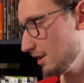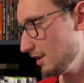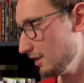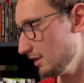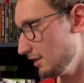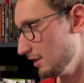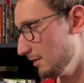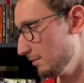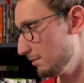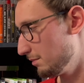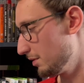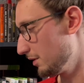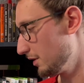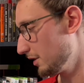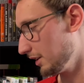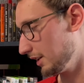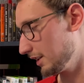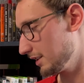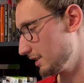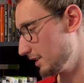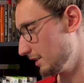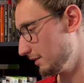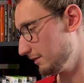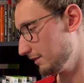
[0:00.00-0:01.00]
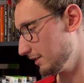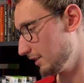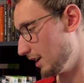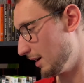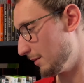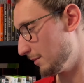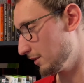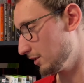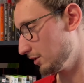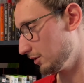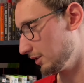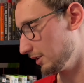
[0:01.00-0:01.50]
The book is in
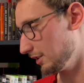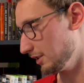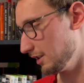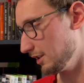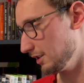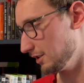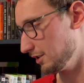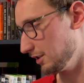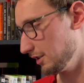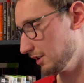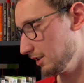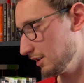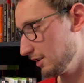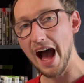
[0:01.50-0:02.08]
phenomenal condition.